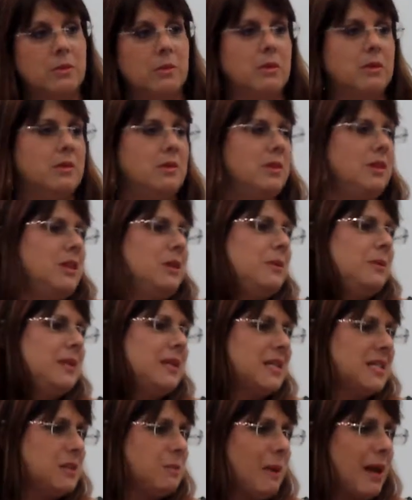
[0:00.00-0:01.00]
Well, you
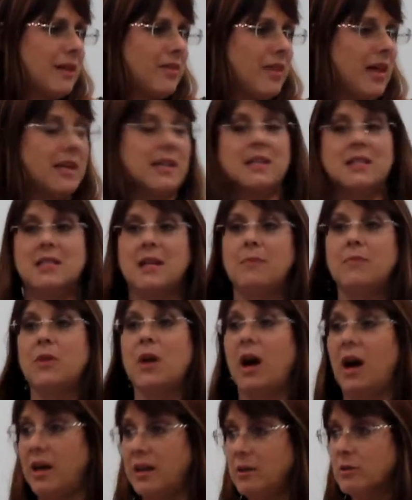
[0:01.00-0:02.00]
would expect that,
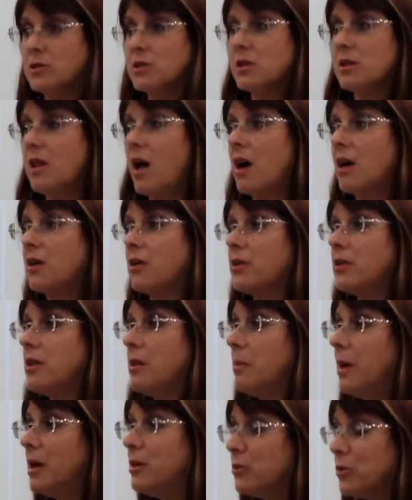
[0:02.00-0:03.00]
except I used to lock her
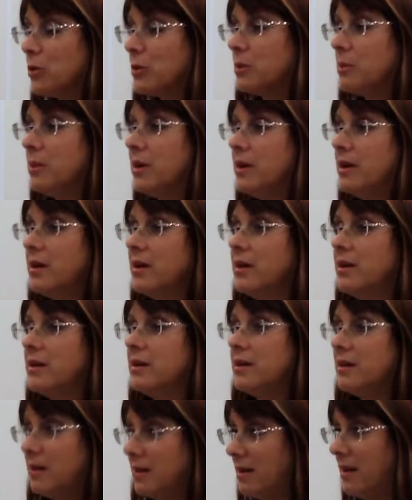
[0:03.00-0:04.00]
in the bedroom
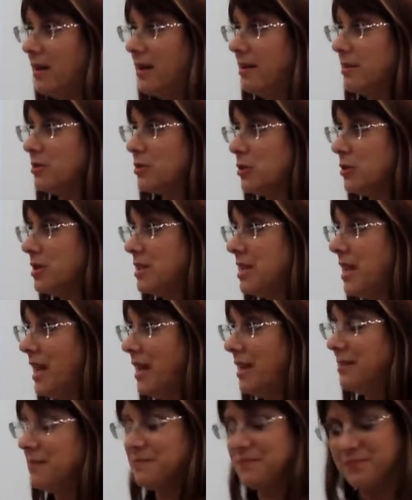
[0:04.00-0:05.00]
during the
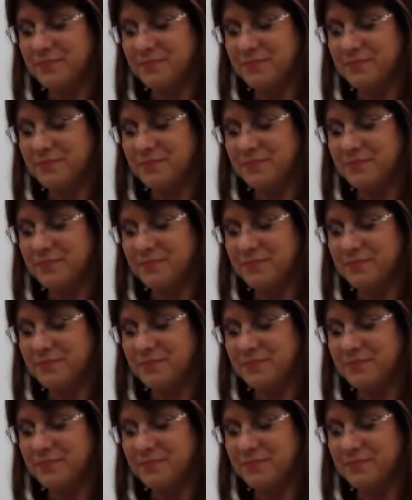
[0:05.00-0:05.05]
day.